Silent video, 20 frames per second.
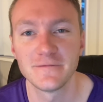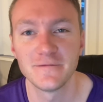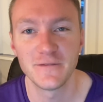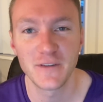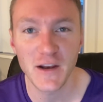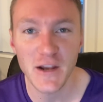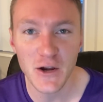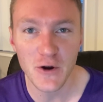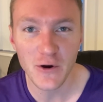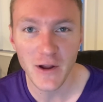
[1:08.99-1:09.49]

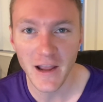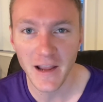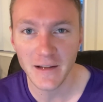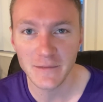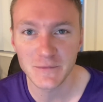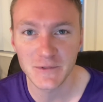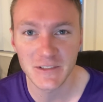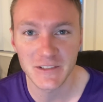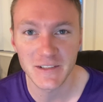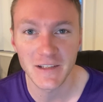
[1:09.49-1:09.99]
video
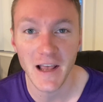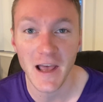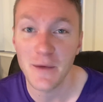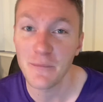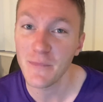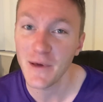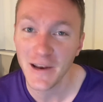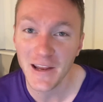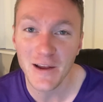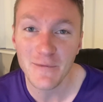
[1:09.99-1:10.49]
games,
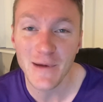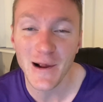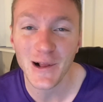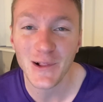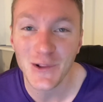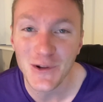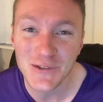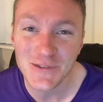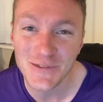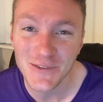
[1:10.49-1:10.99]
and many of my
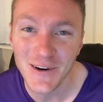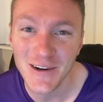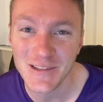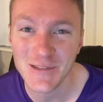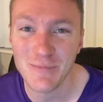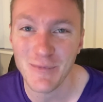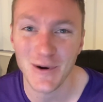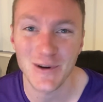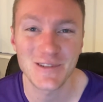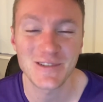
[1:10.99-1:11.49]
close friends'
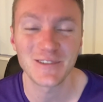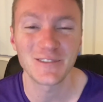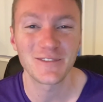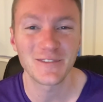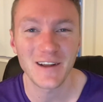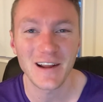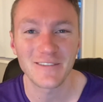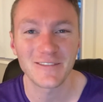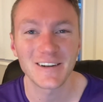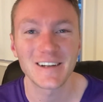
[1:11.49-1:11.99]
personal
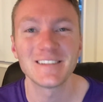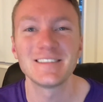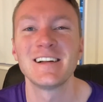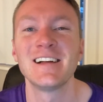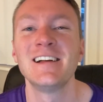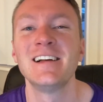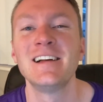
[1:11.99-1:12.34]
favorite,